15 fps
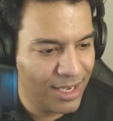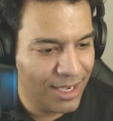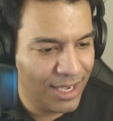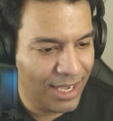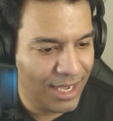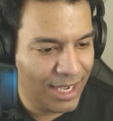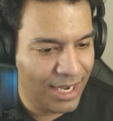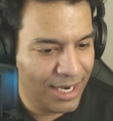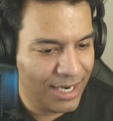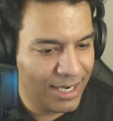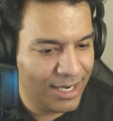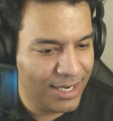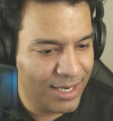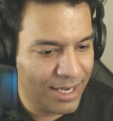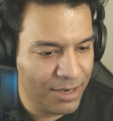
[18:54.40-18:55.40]

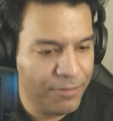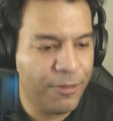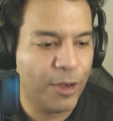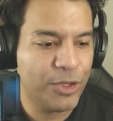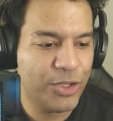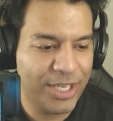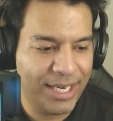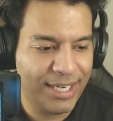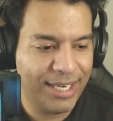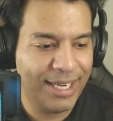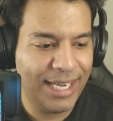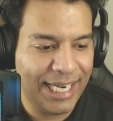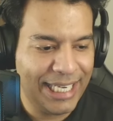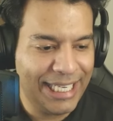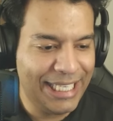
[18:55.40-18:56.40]
And
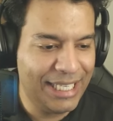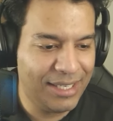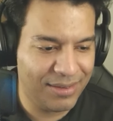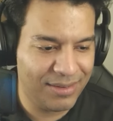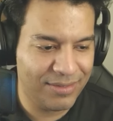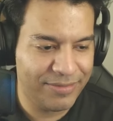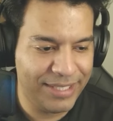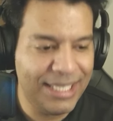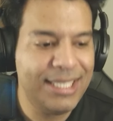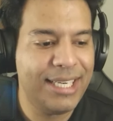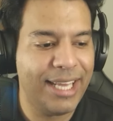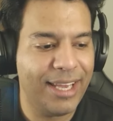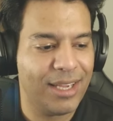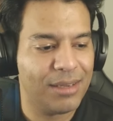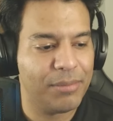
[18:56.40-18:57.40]
unfortunately, it will
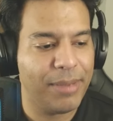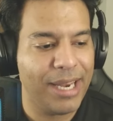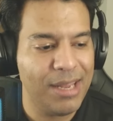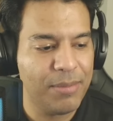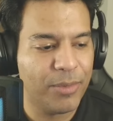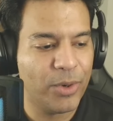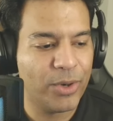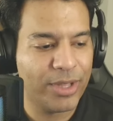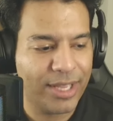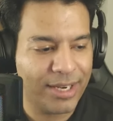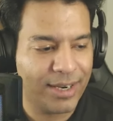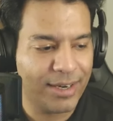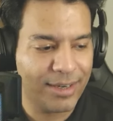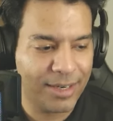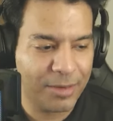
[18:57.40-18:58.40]
take many more than
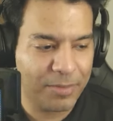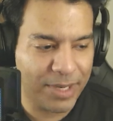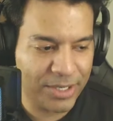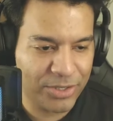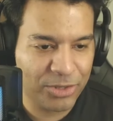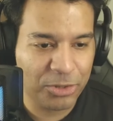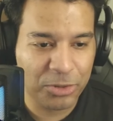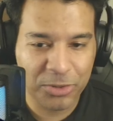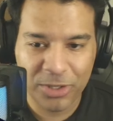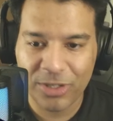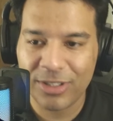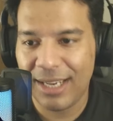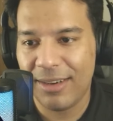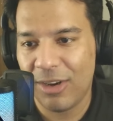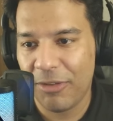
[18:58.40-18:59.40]
100 press to do
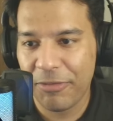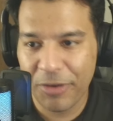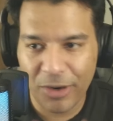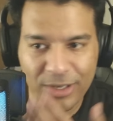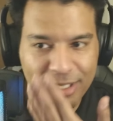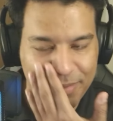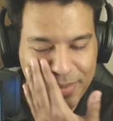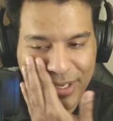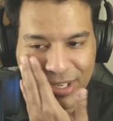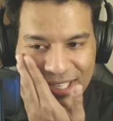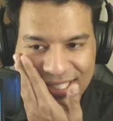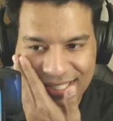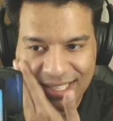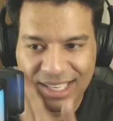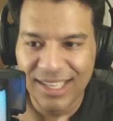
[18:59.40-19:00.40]
so. Of course,
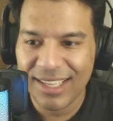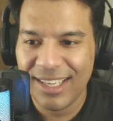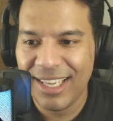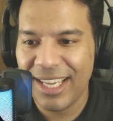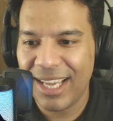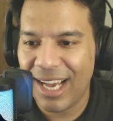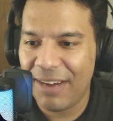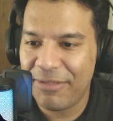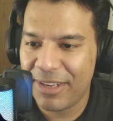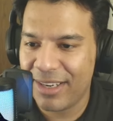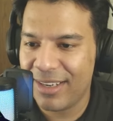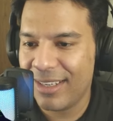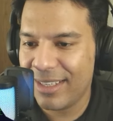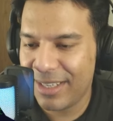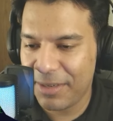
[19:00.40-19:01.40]
because after
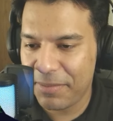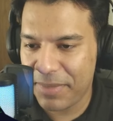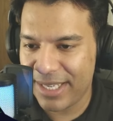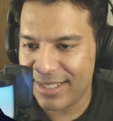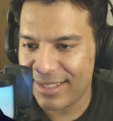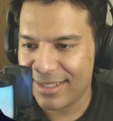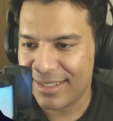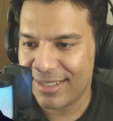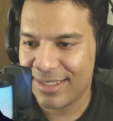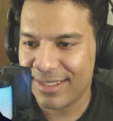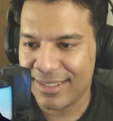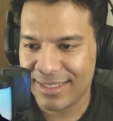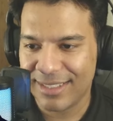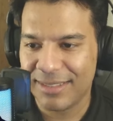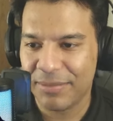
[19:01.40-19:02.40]
100 press
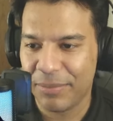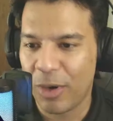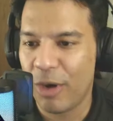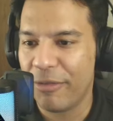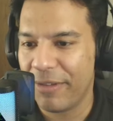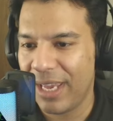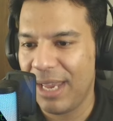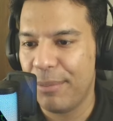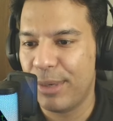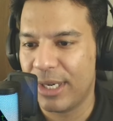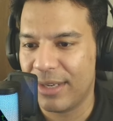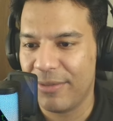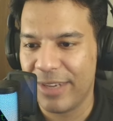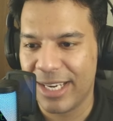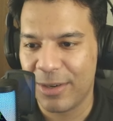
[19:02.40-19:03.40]
of A
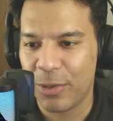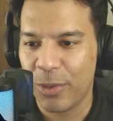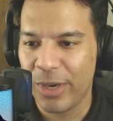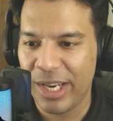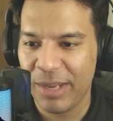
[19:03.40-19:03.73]
button, we are only